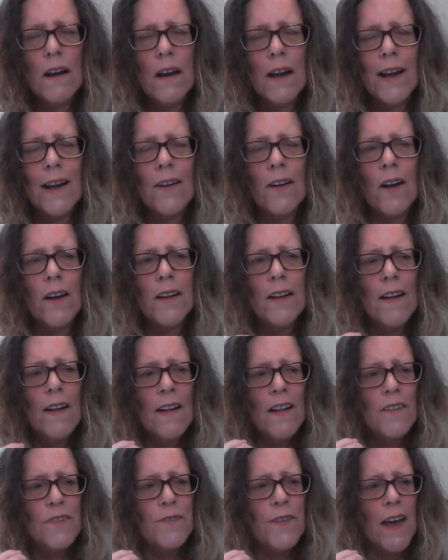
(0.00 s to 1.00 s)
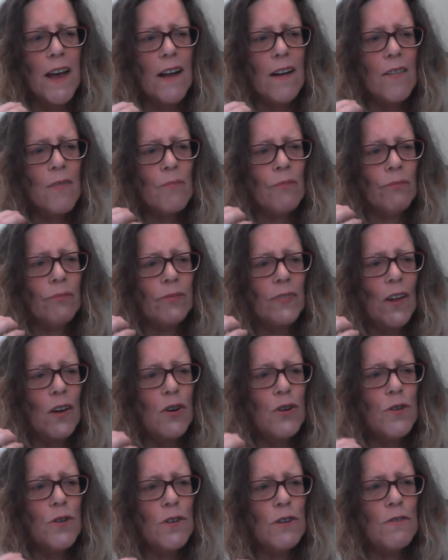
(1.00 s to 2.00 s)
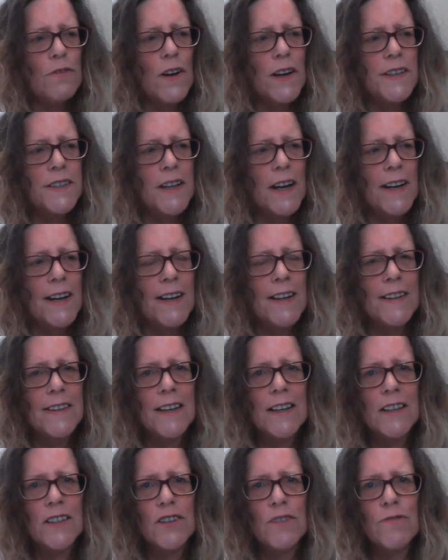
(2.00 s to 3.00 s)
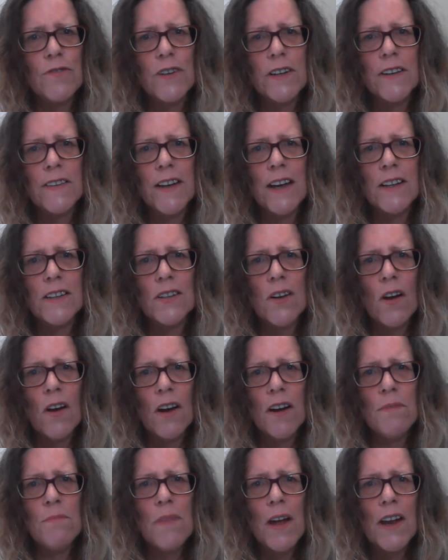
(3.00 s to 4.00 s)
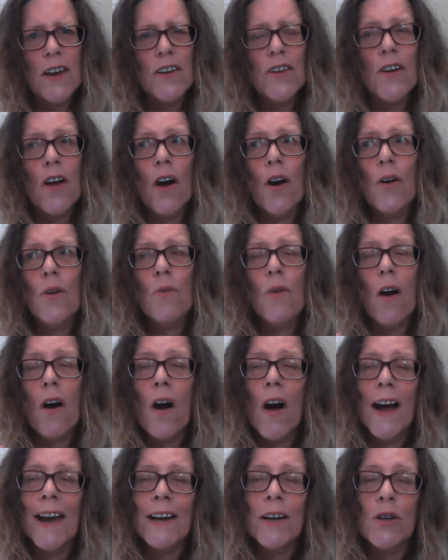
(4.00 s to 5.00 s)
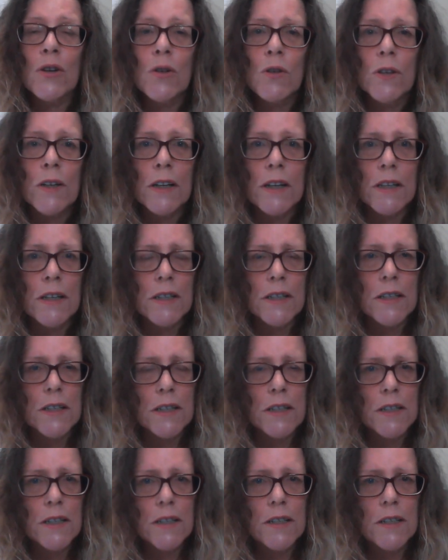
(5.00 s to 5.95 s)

And I think, could have I done anything different at that time? No, I couldn't.